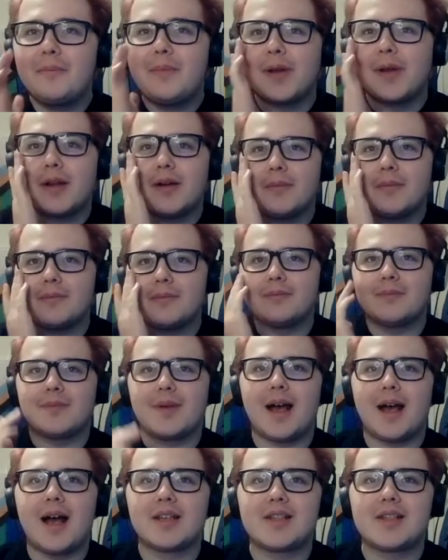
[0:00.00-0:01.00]
But
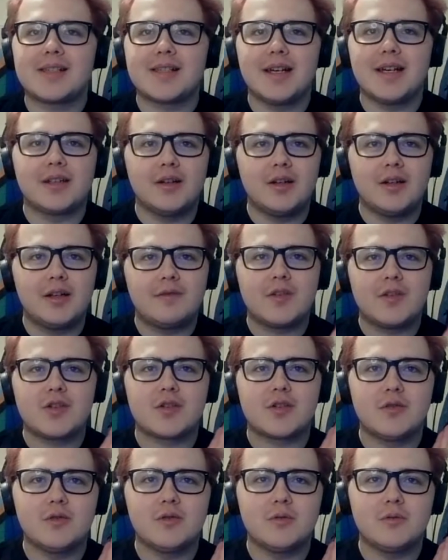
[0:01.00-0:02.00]
as you said,
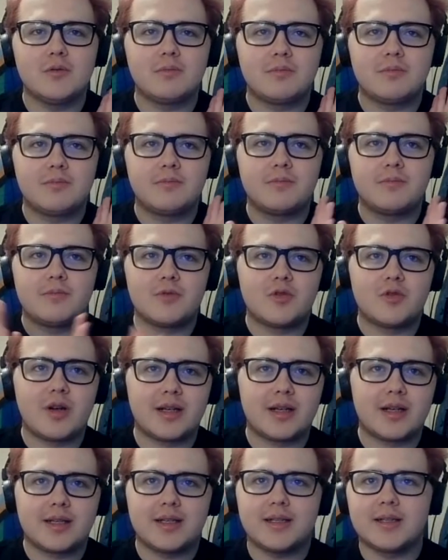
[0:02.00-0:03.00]
unofficial
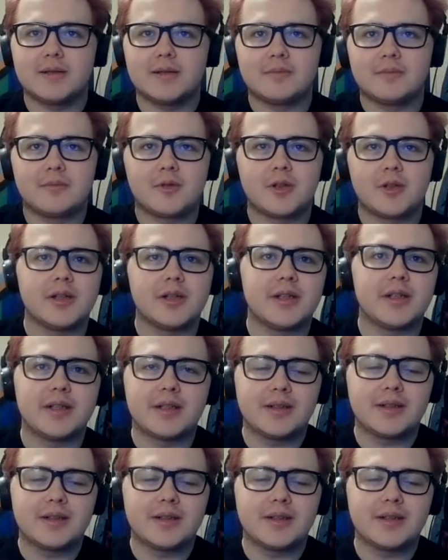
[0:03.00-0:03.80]
Drag King Pride.